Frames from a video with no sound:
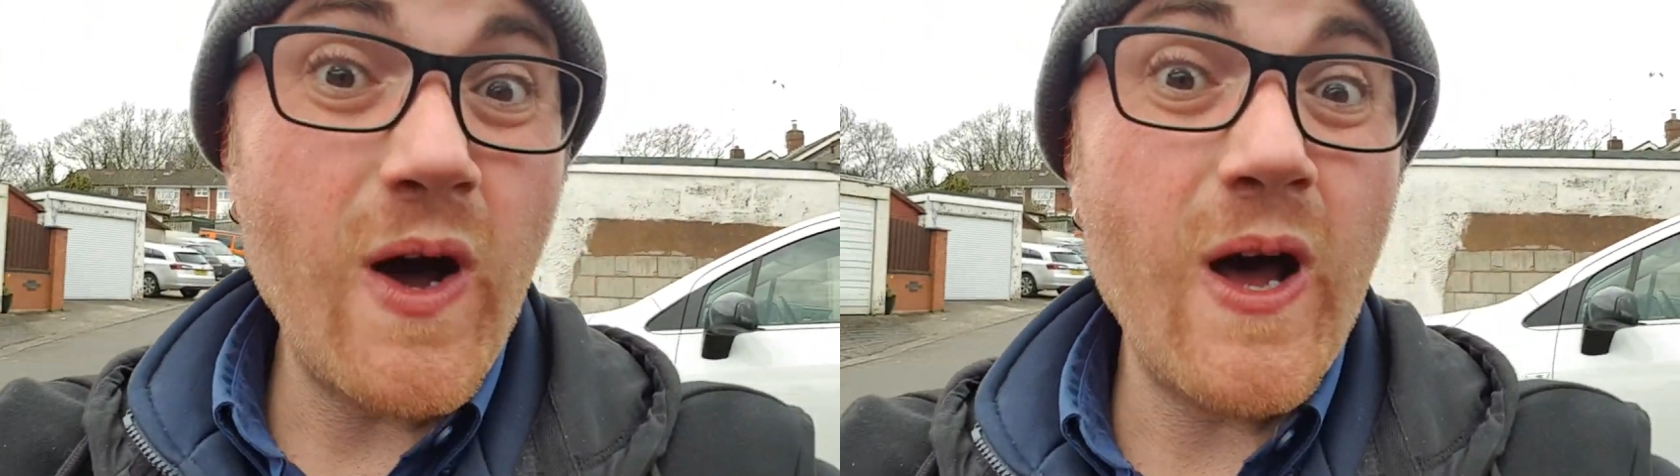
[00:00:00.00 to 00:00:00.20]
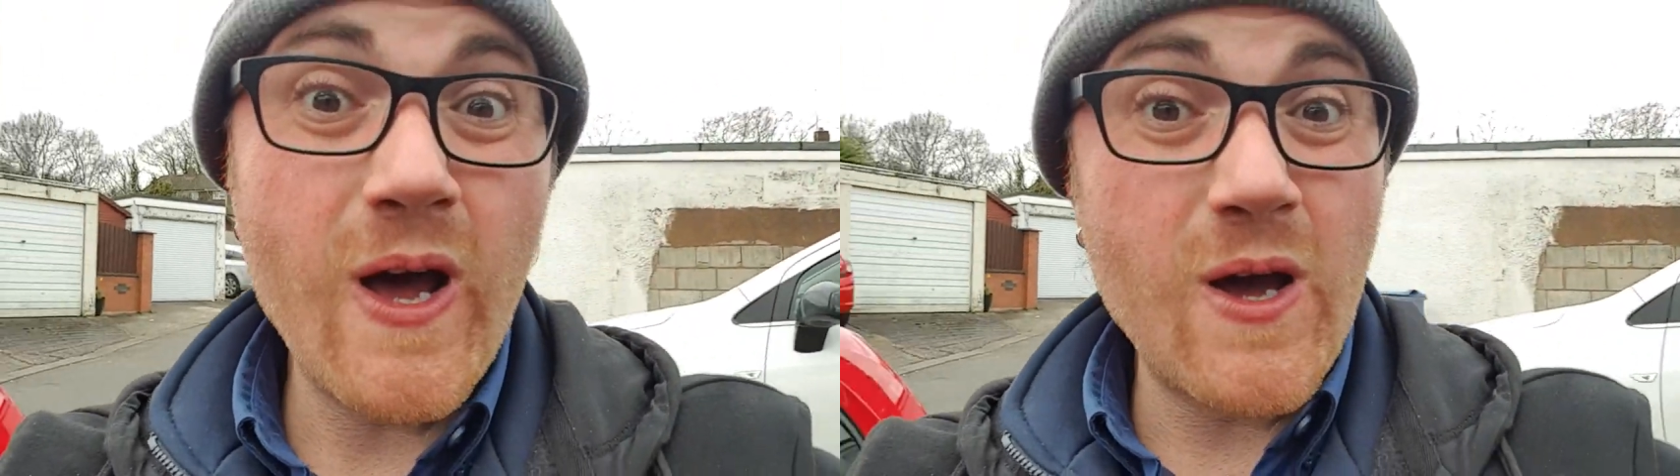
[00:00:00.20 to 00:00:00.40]

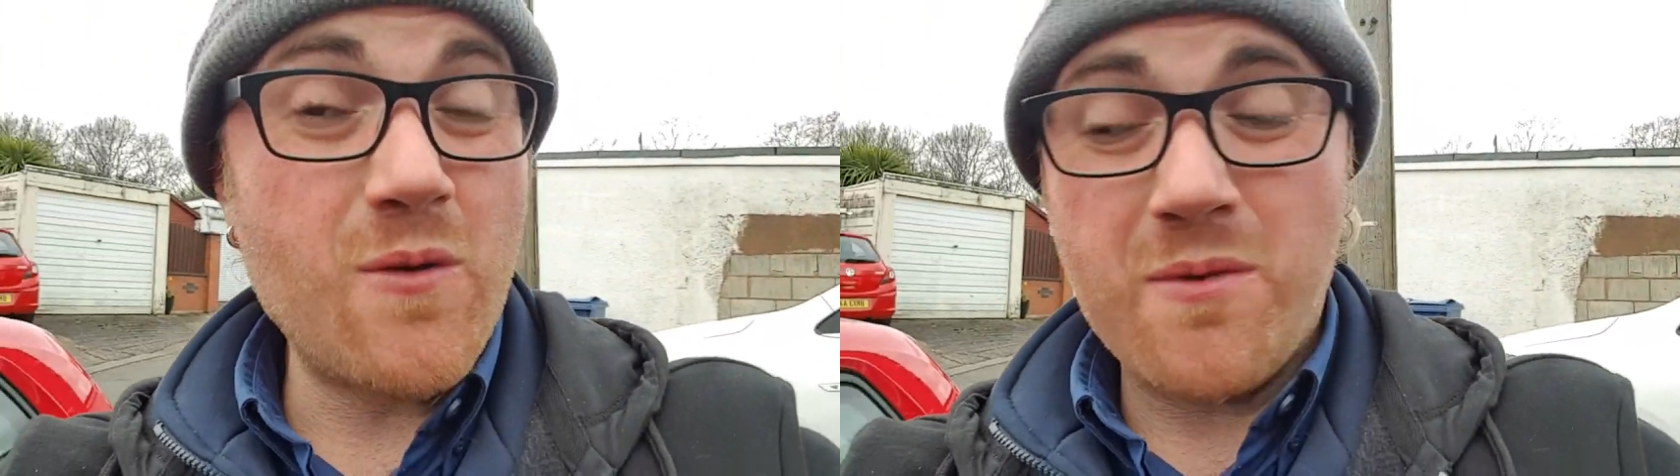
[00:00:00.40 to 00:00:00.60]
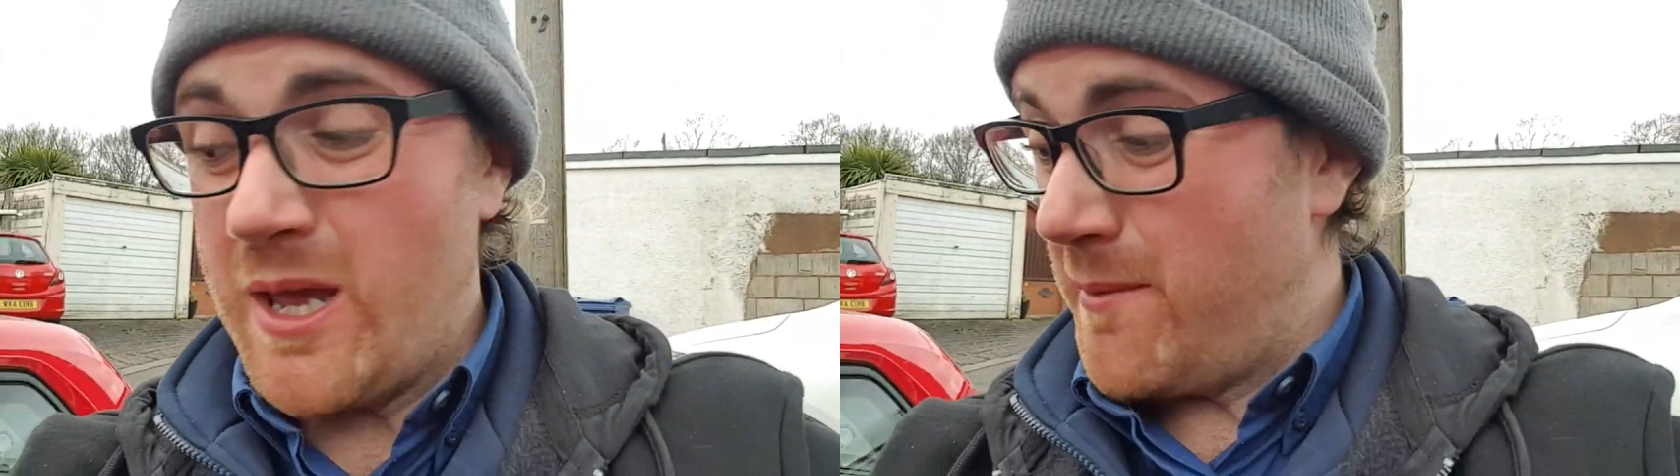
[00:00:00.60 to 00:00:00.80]
a
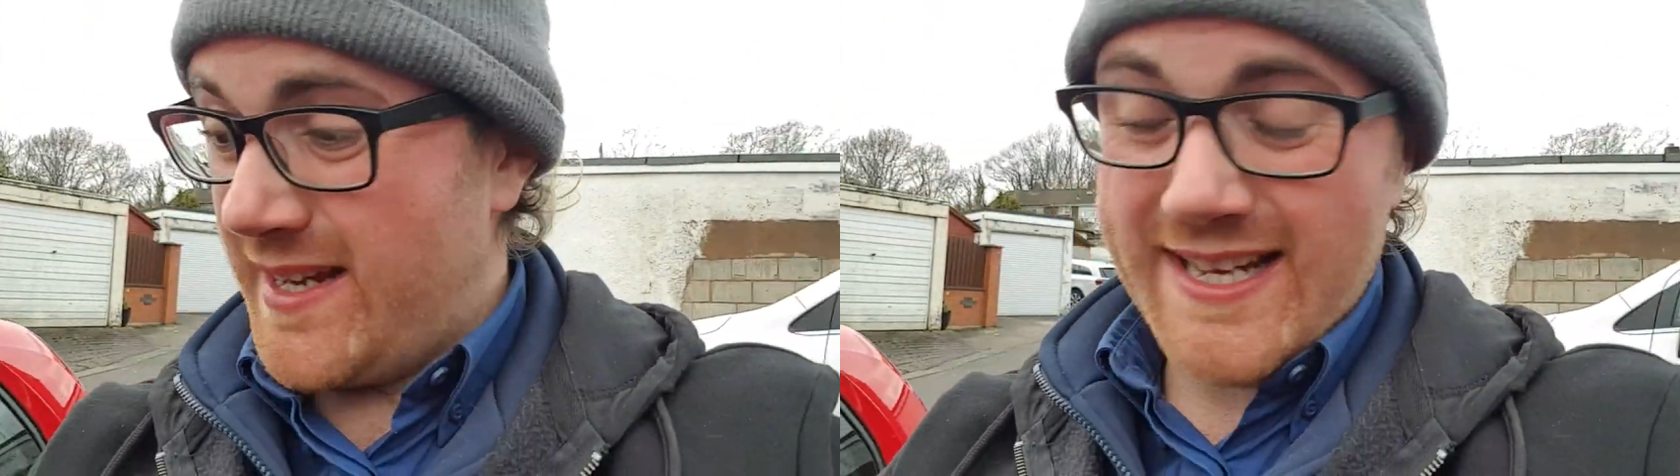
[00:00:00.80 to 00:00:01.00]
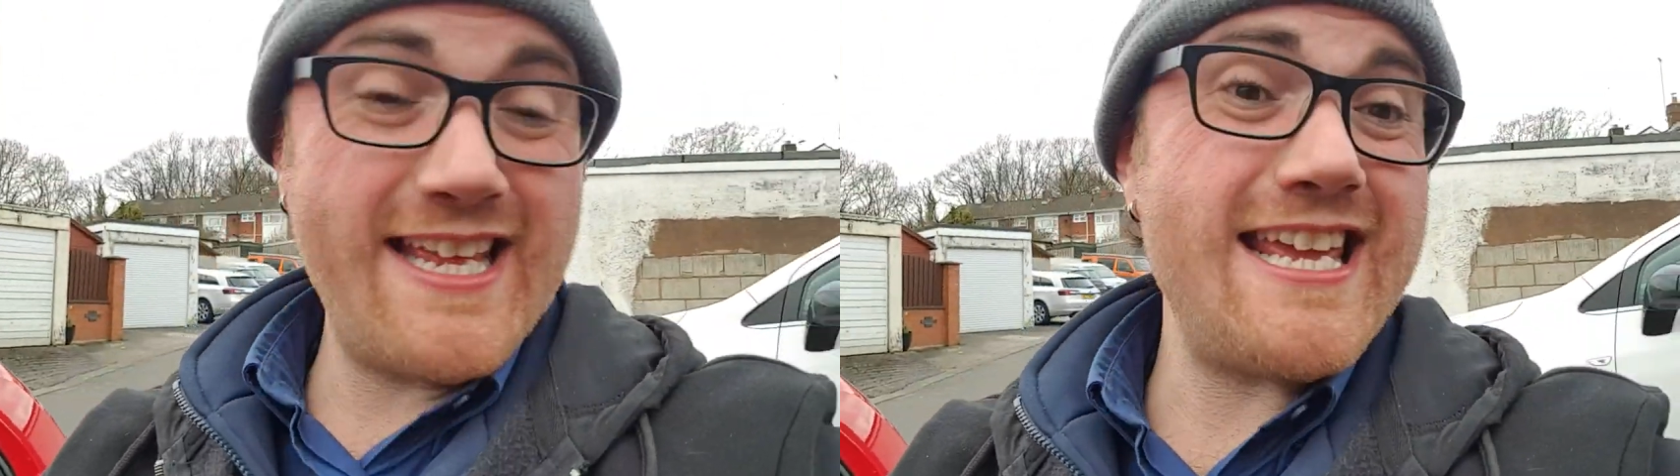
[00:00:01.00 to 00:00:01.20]
homecoming,
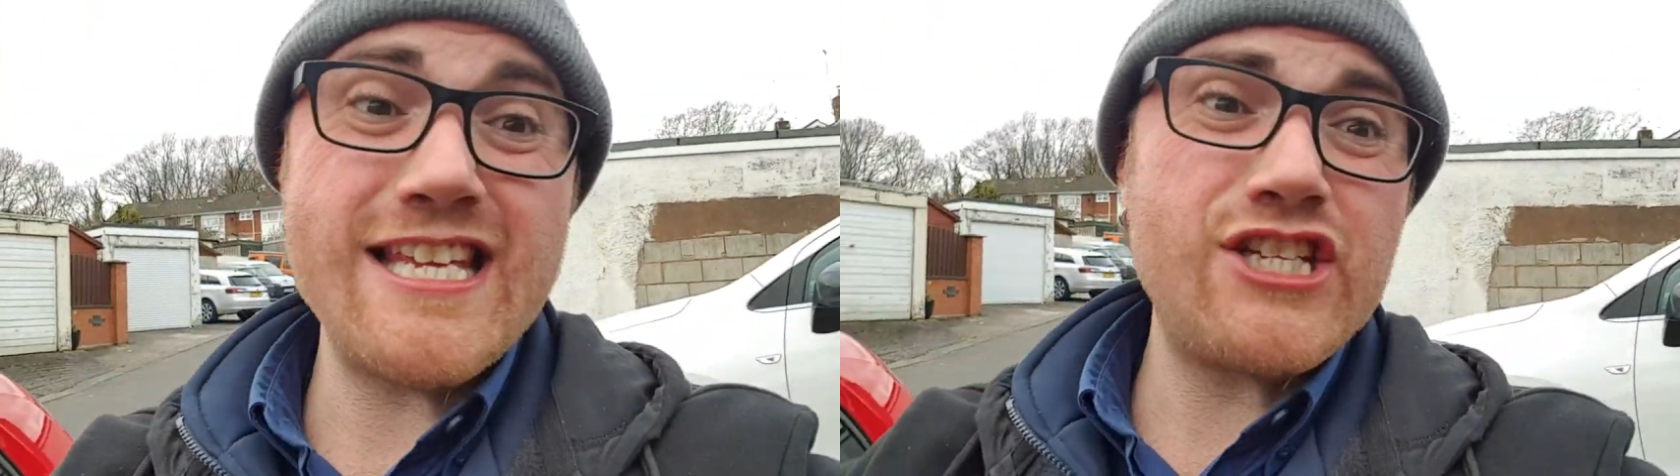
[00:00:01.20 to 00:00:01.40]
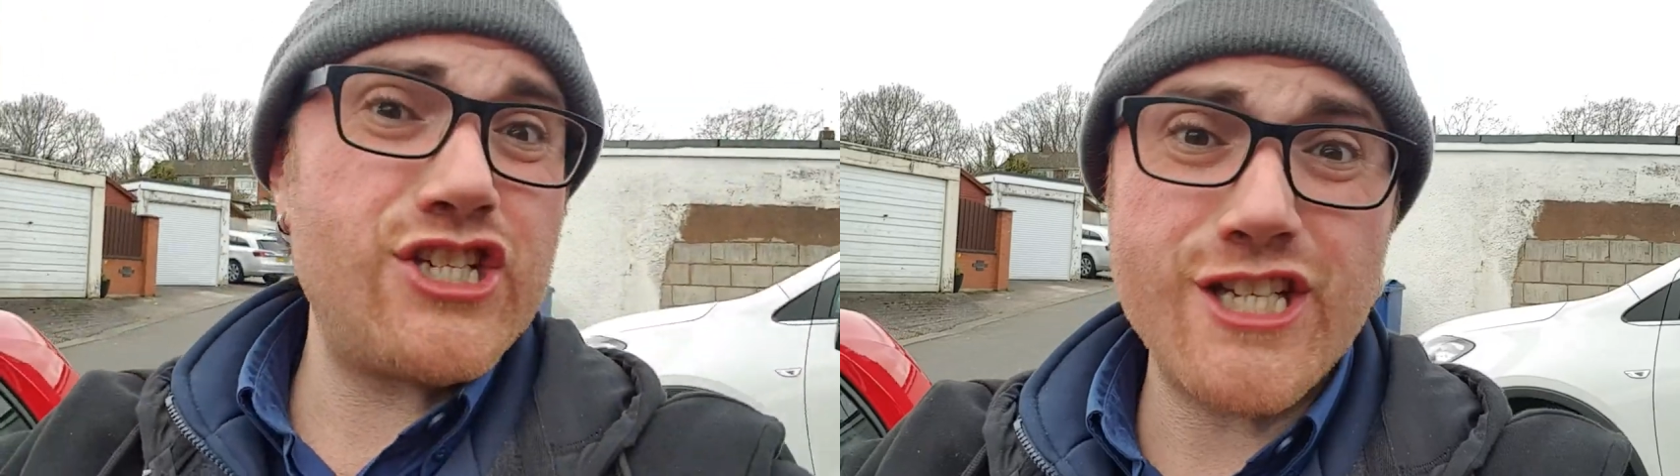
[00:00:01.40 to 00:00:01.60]
and he
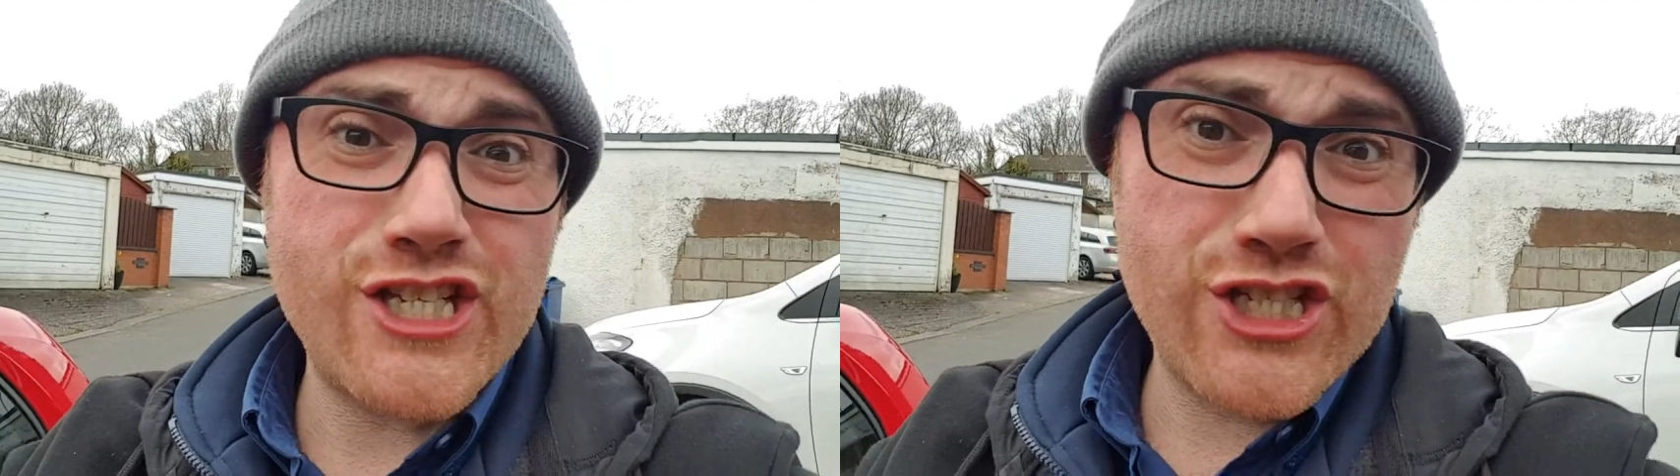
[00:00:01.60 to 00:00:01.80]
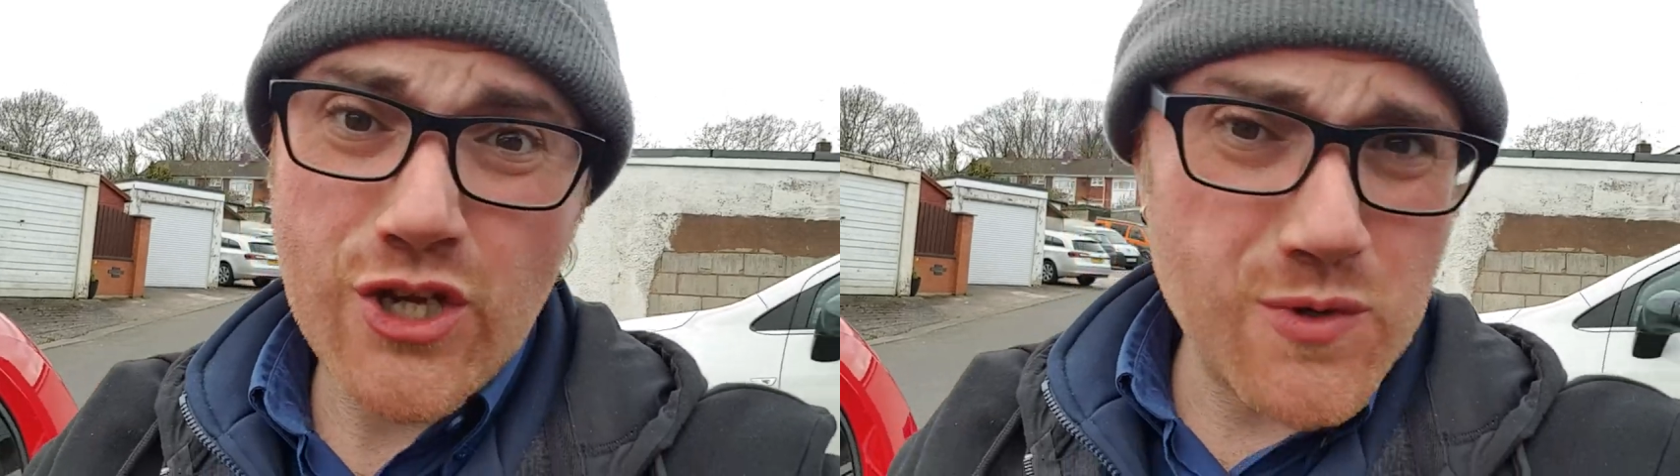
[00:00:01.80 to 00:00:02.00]
is
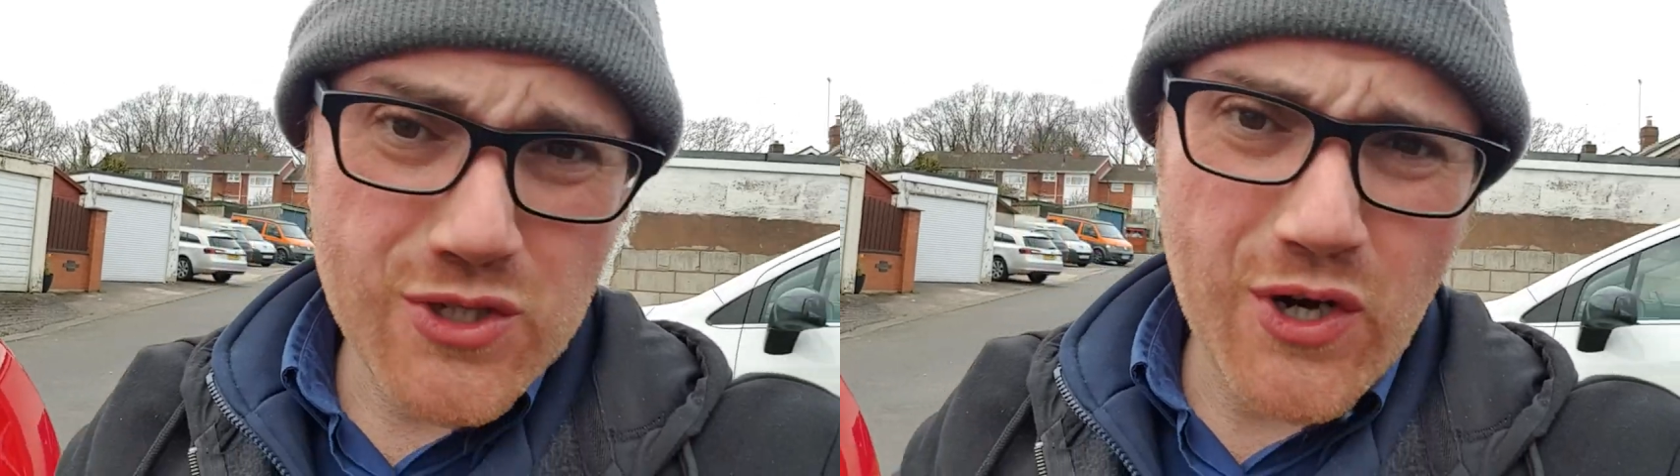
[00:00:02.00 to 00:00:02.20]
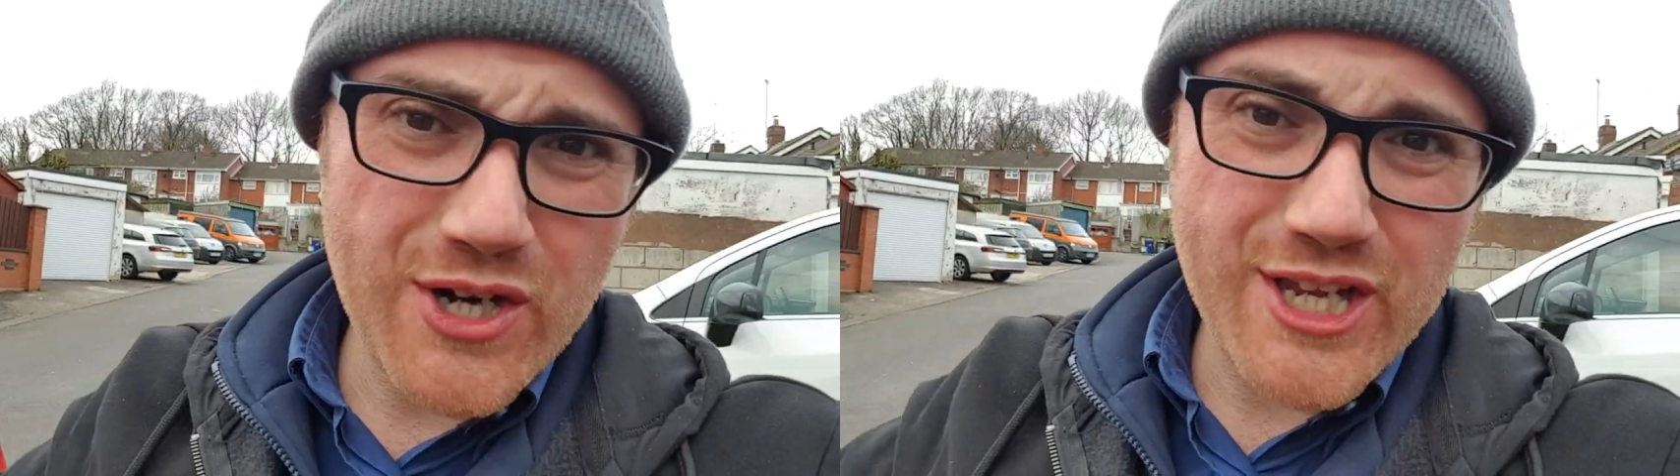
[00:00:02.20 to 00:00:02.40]
just so darn